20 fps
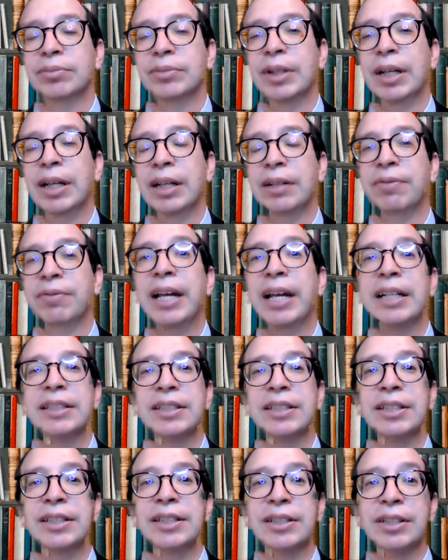
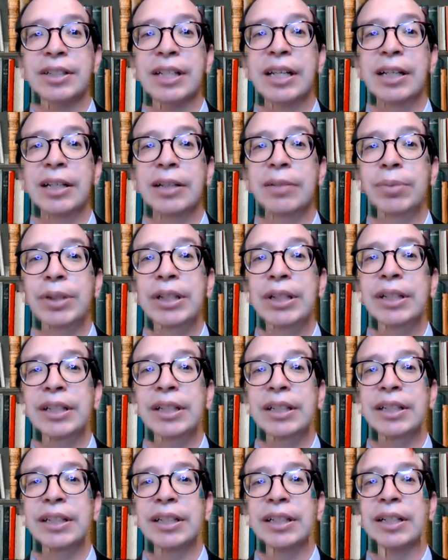advances can
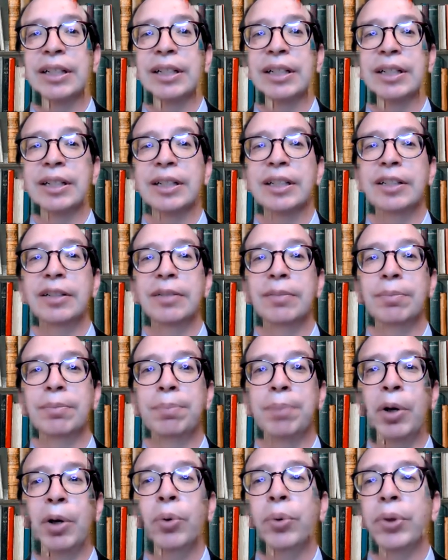be
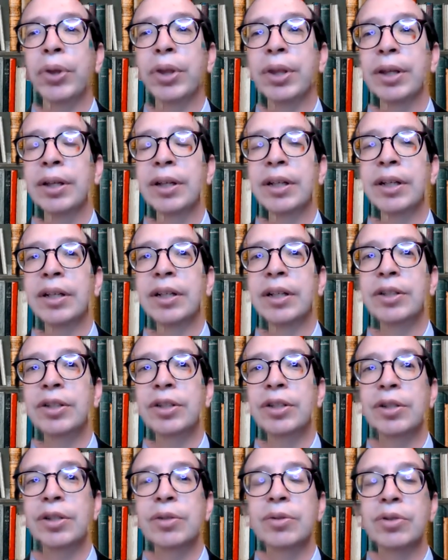both
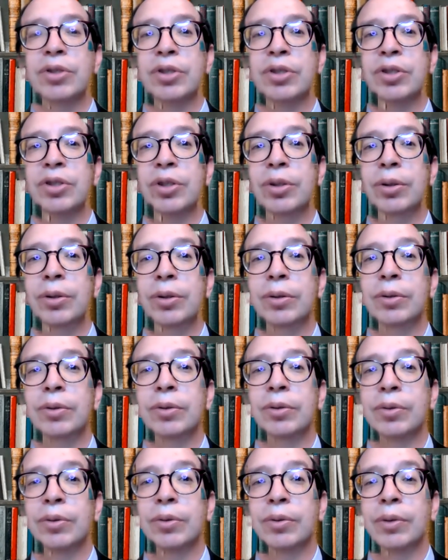used
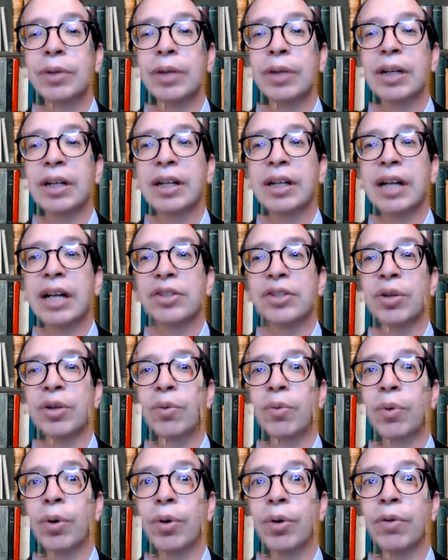to, as it
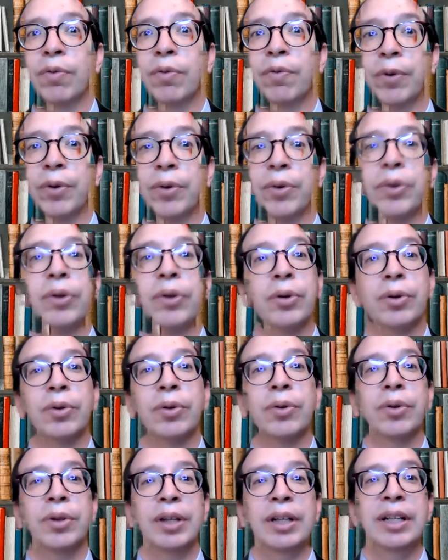were,
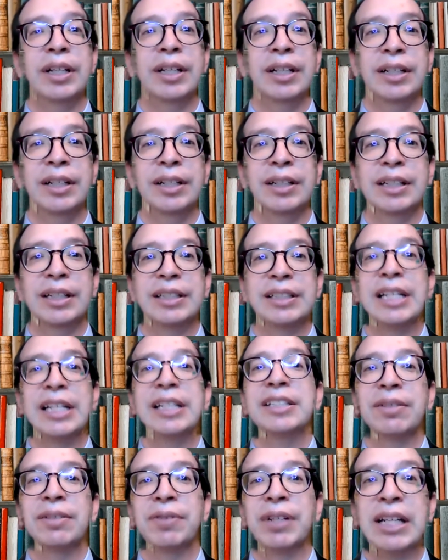further the
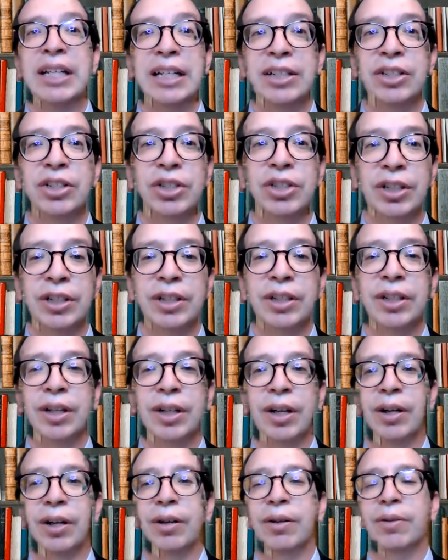intensification
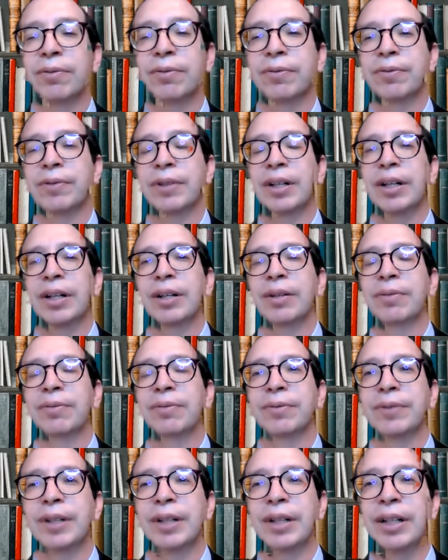of
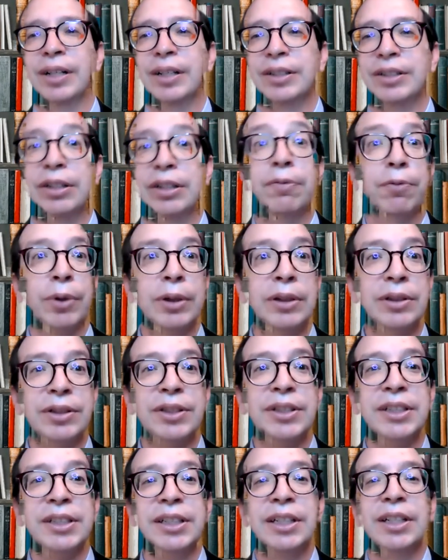
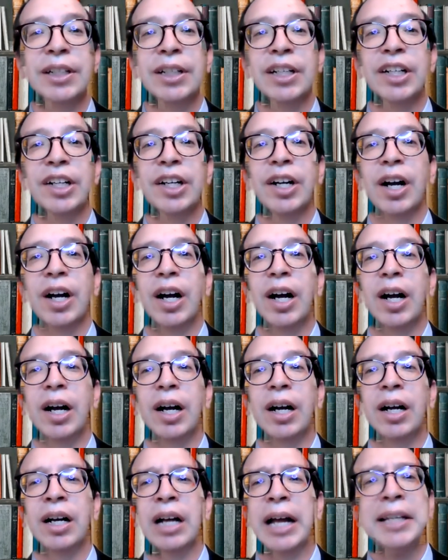difference,
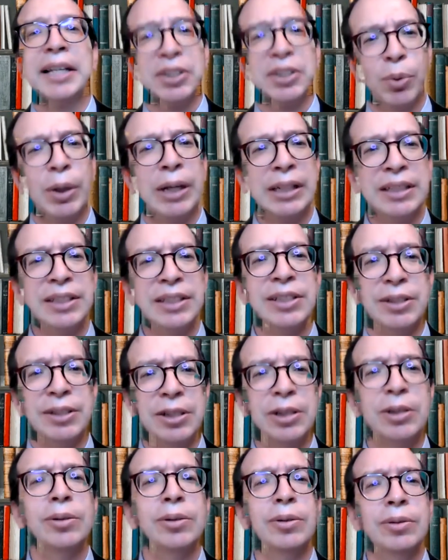as well as
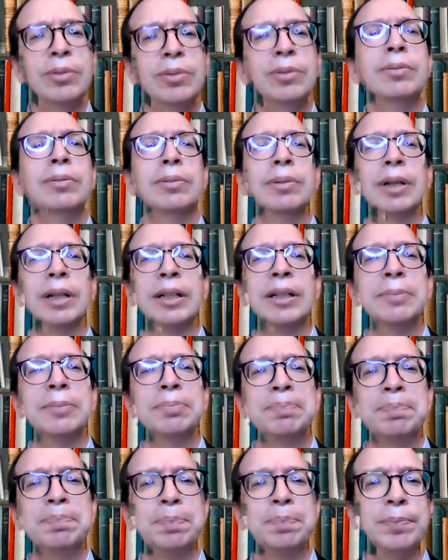to
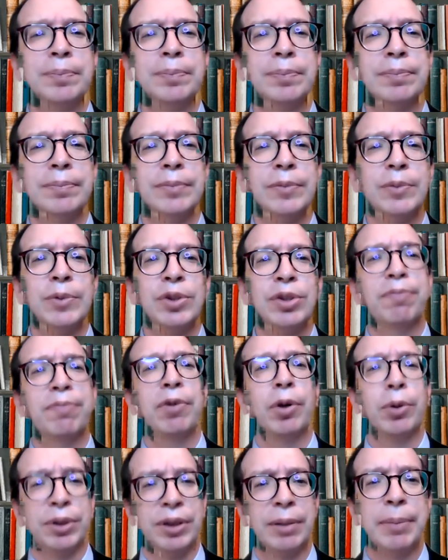
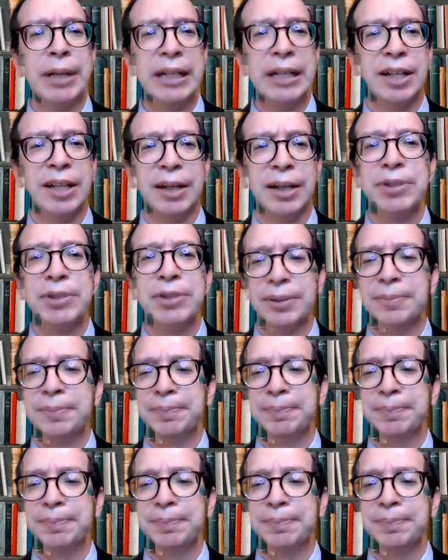subvert them at times.